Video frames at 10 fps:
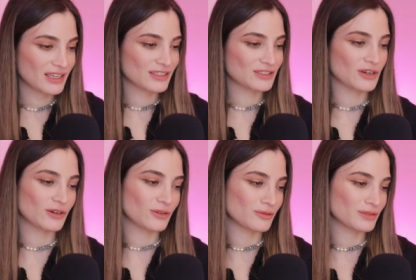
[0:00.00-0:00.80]

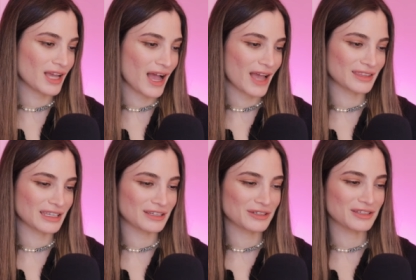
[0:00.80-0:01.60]
So yeah, I
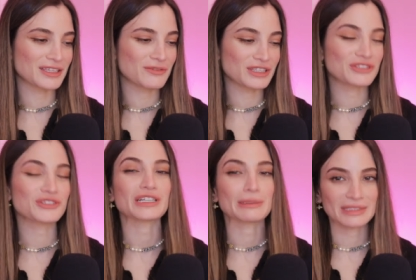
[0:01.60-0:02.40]
think given the
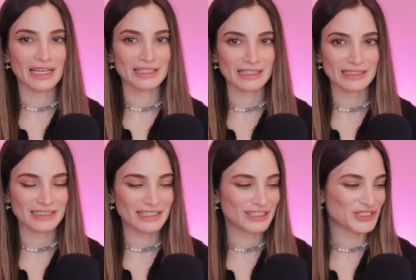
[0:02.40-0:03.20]
circumstances,
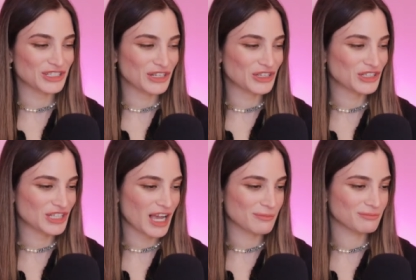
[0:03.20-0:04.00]
she did a good
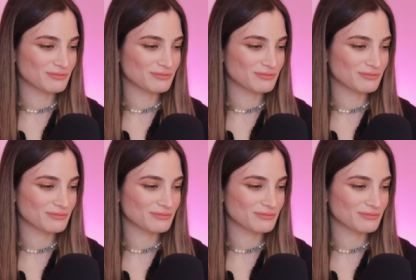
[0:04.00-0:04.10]
job